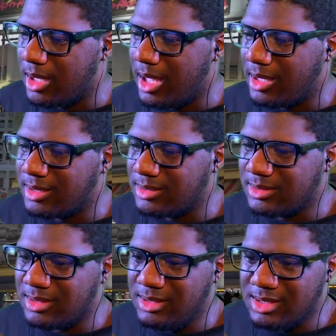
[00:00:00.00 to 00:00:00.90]
I,
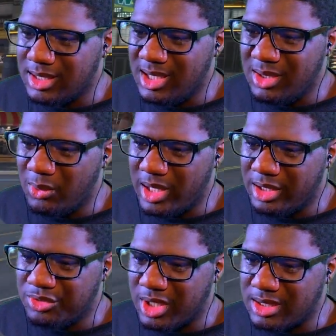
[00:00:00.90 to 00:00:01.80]
ugh, in the way
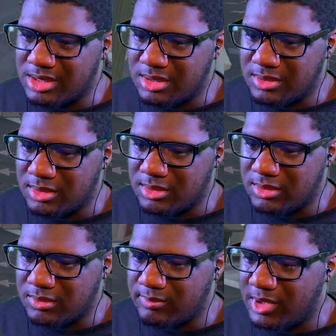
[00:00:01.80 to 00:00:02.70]
he dressed.
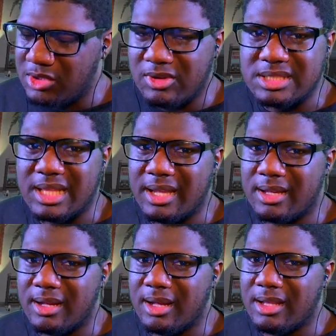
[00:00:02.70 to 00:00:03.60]
He dressed
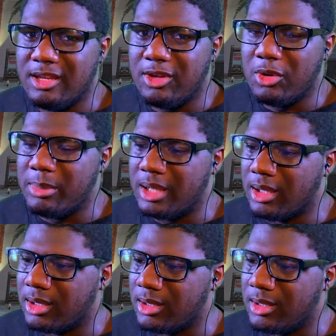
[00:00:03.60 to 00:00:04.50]
like uh, Niko
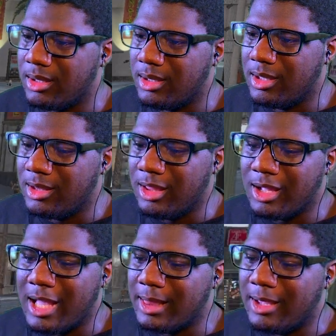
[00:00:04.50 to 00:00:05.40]
Bellic.
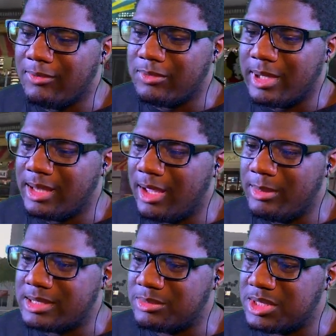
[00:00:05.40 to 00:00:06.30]
Look, I love I love
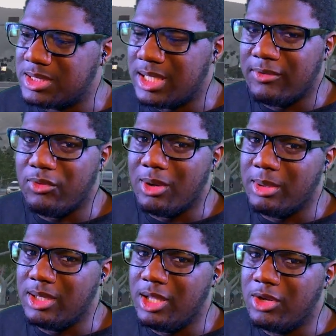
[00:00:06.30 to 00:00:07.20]
me some GTA 4,
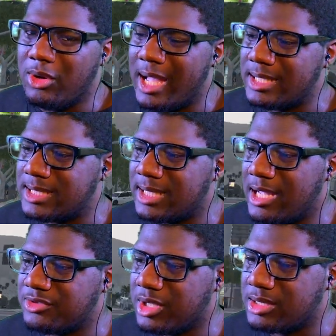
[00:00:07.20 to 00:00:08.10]
but Niko ass
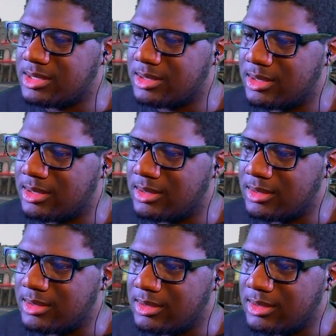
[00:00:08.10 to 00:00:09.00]
cannot dress.
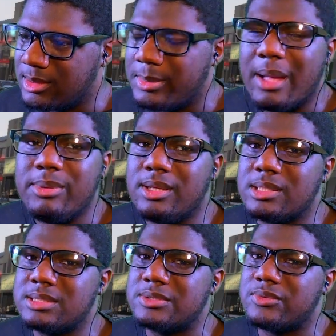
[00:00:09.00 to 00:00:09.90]
Probably
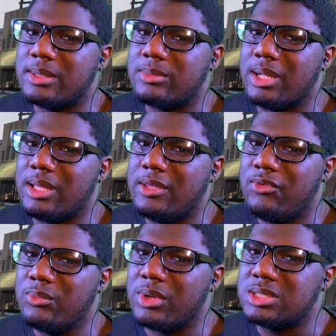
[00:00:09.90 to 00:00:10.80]
because he's what? He's
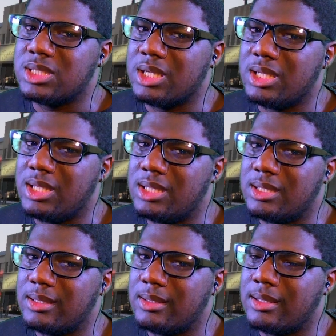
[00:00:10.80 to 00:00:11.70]
from Russia, ain't
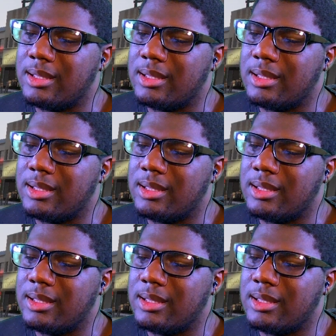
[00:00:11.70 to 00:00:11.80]
he?